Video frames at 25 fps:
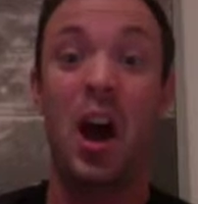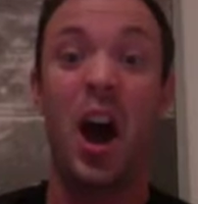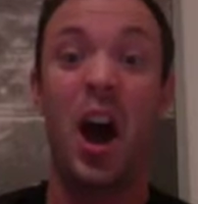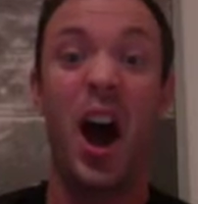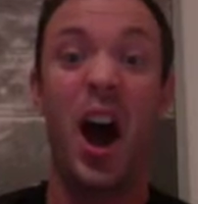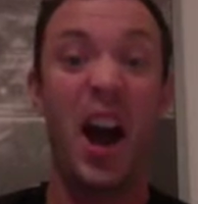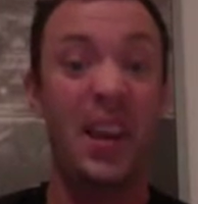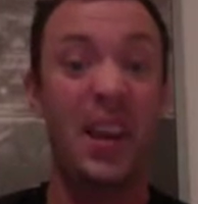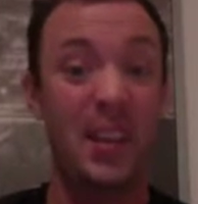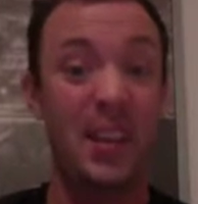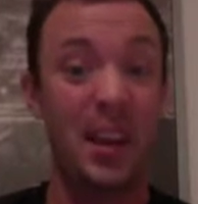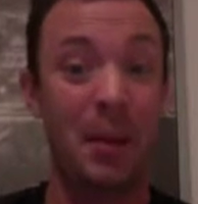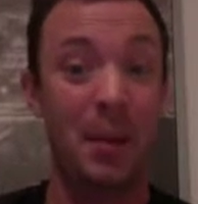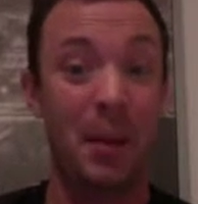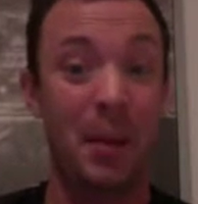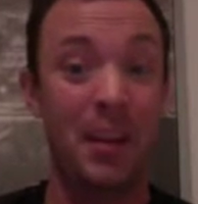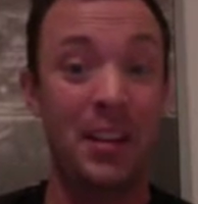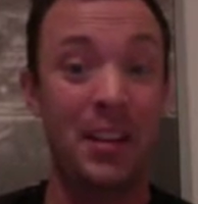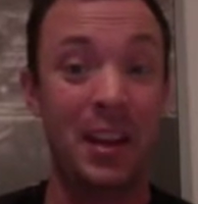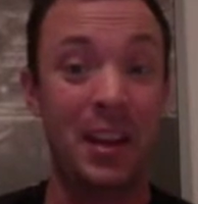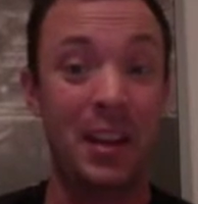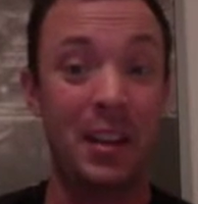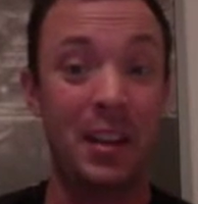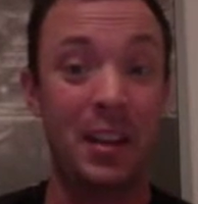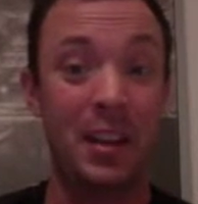I think I might
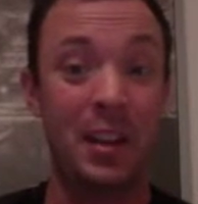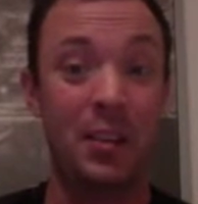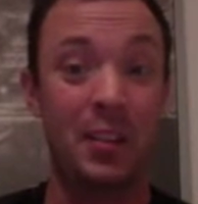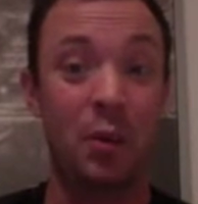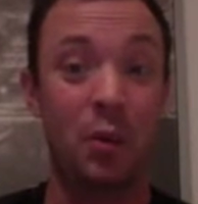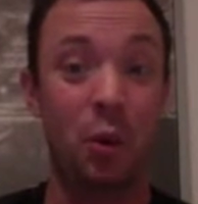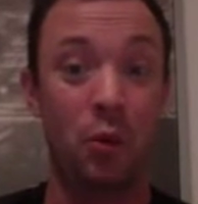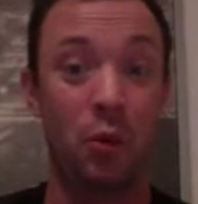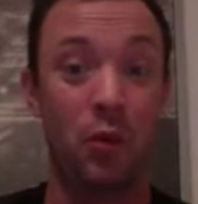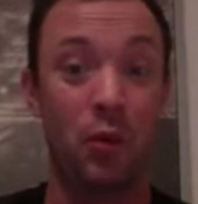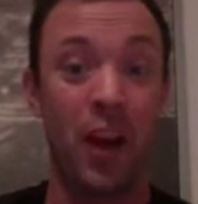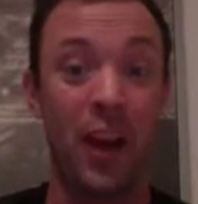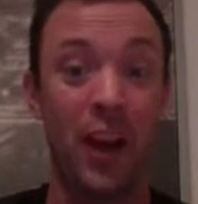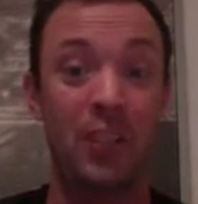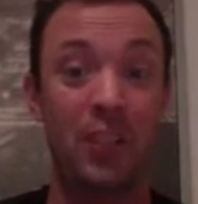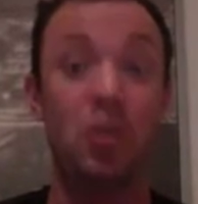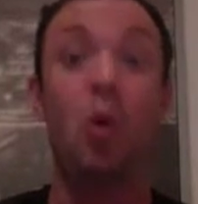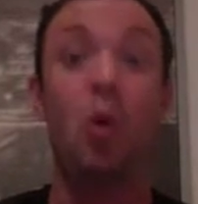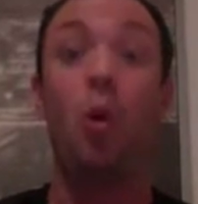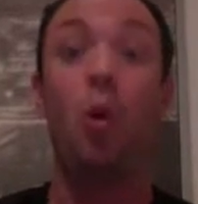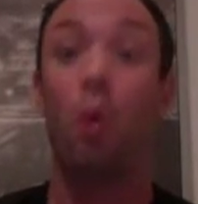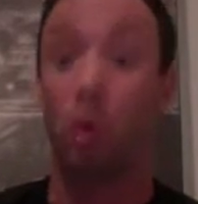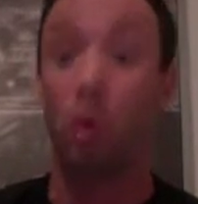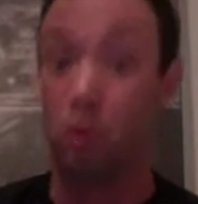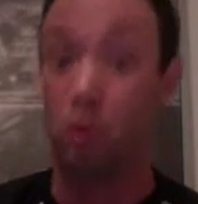take the Corvette,
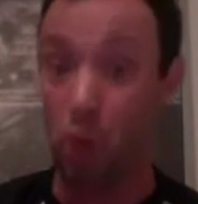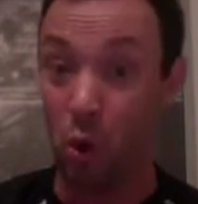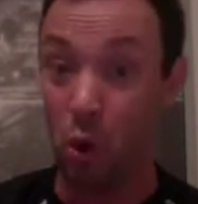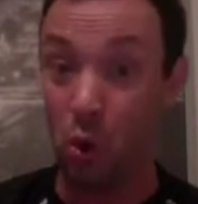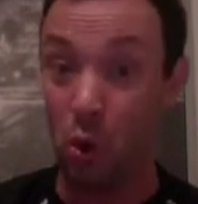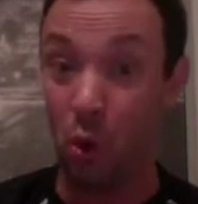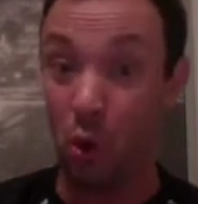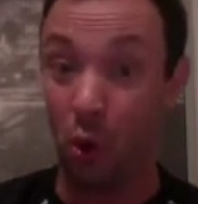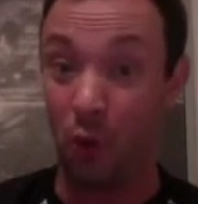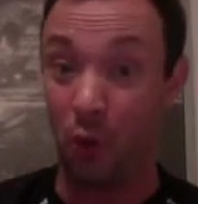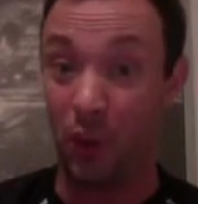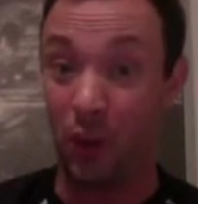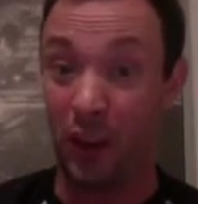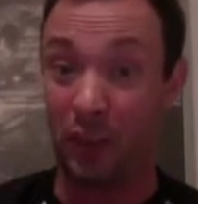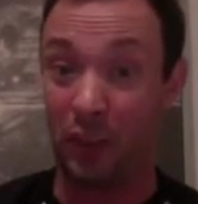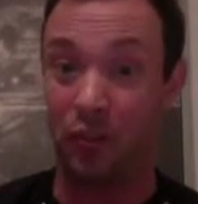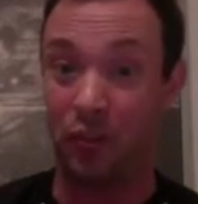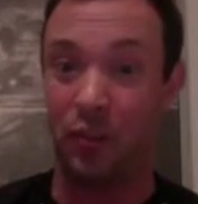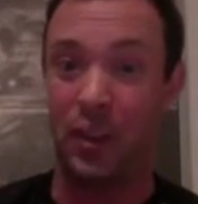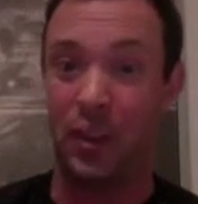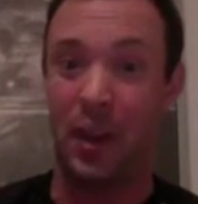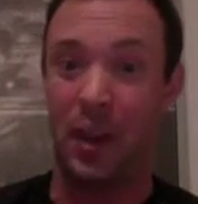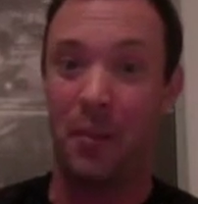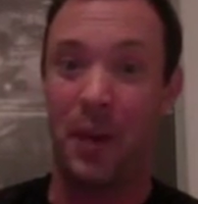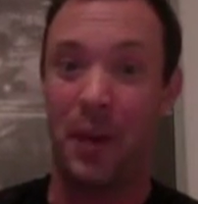or two Corvettes for
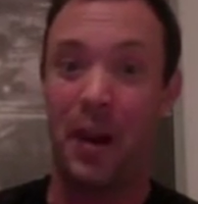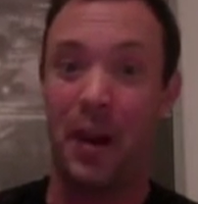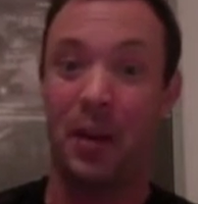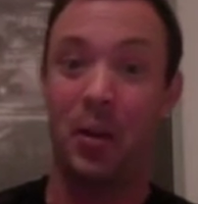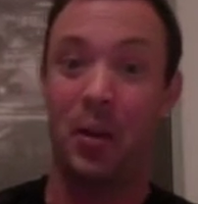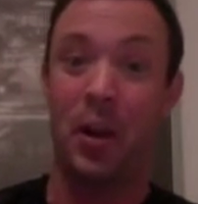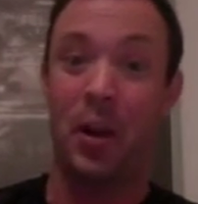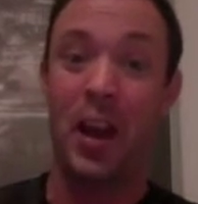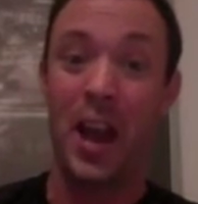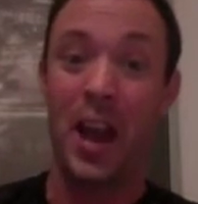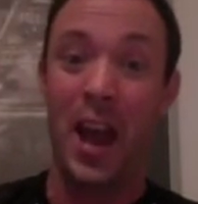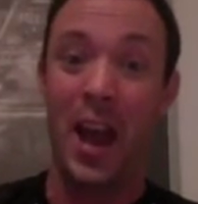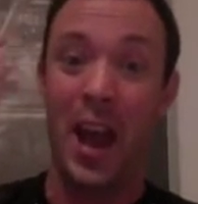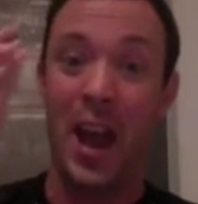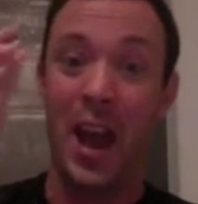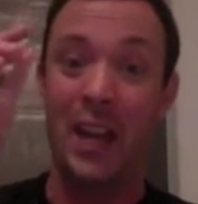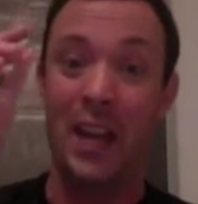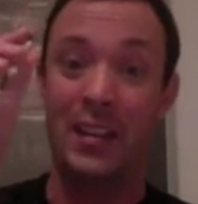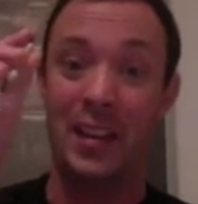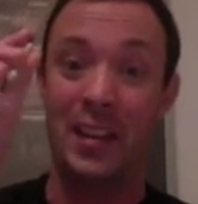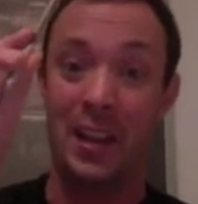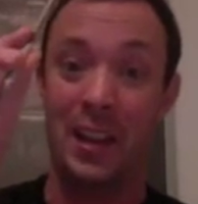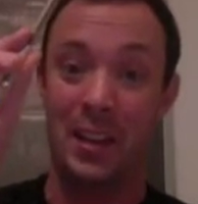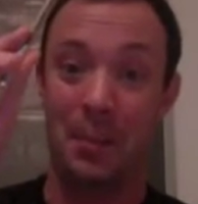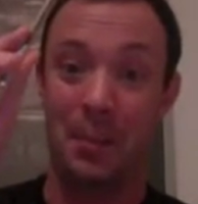that matter, and
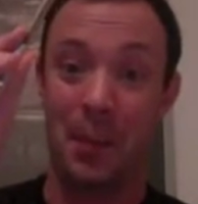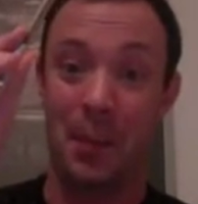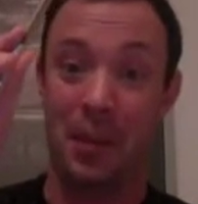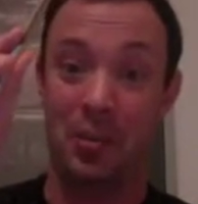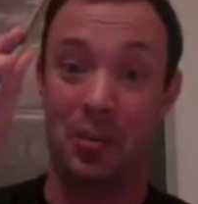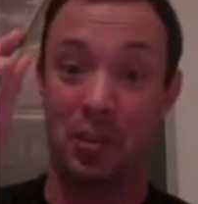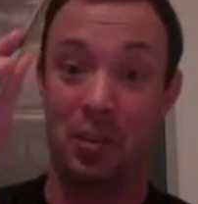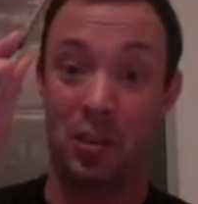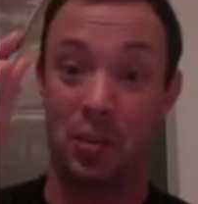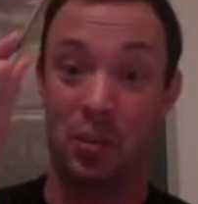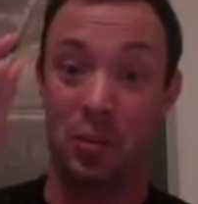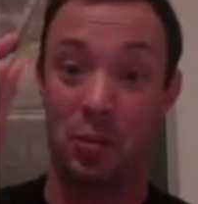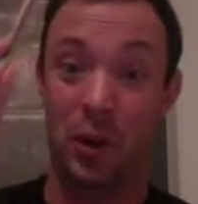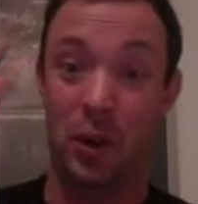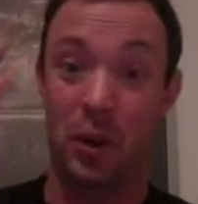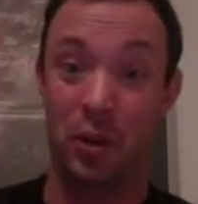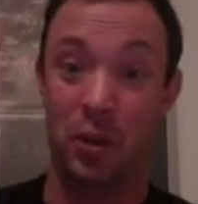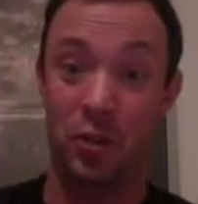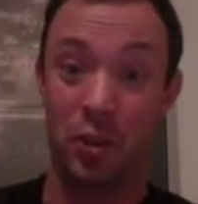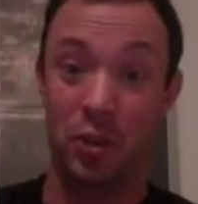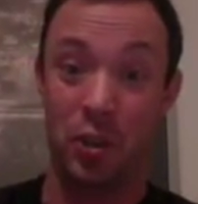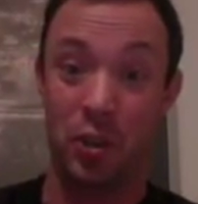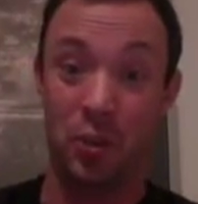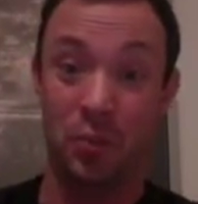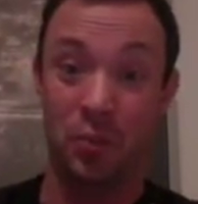take the pencil as well,
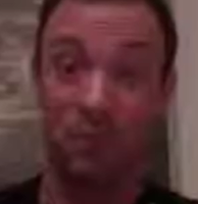too.